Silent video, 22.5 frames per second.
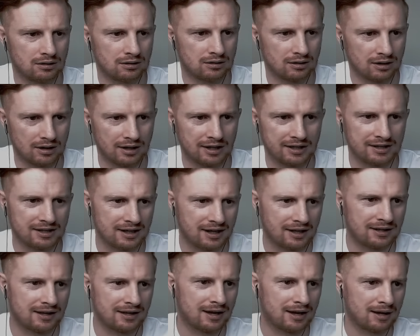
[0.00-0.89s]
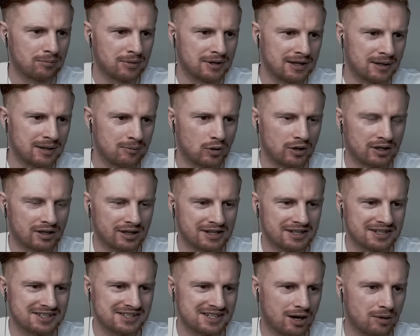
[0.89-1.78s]
like yeah, being able to
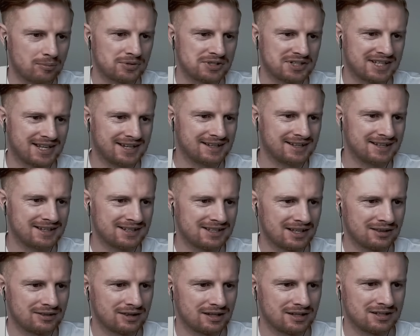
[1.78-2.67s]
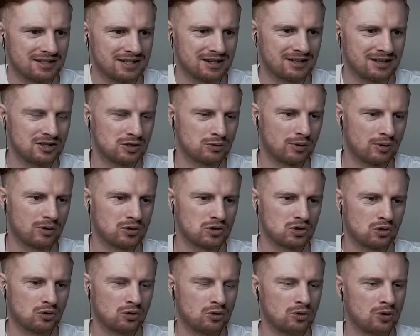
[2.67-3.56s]
like set up cities and things here as well.
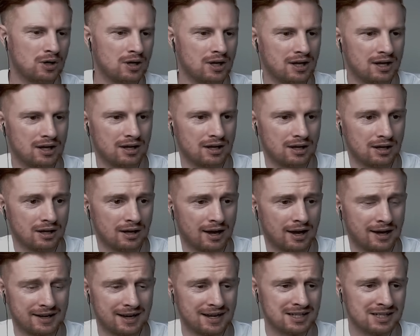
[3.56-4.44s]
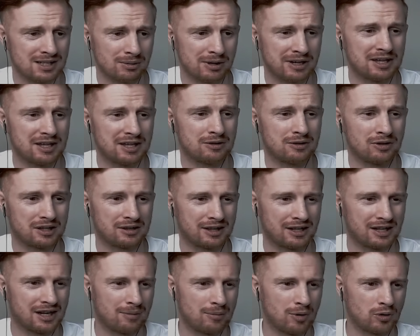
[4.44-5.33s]
So I guess like you'd really
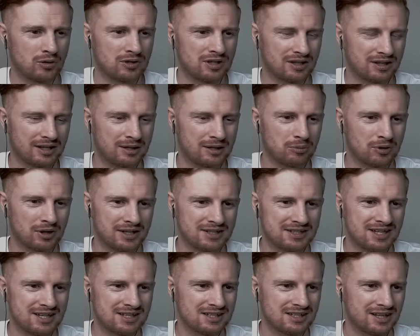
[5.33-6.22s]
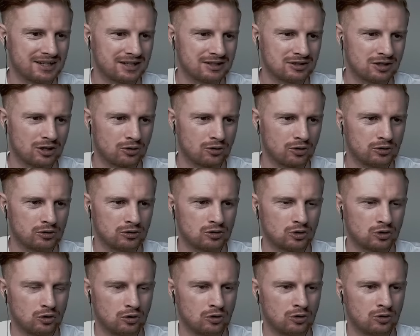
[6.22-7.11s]
think about it, like places like
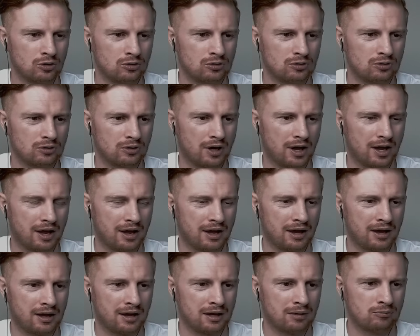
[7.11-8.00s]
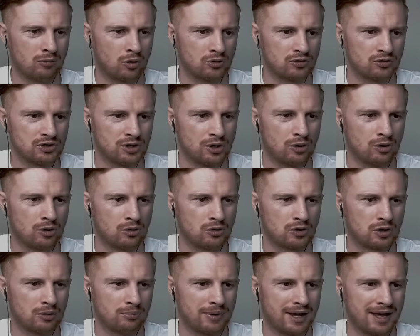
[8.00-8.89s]
Toronto, uh,
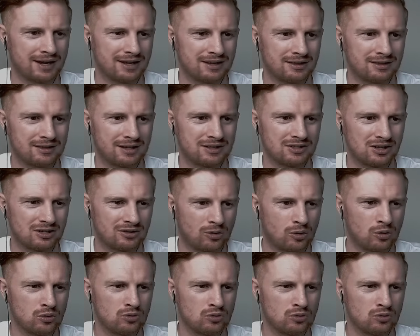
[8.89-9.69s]
Montreal, Quebec, and things are all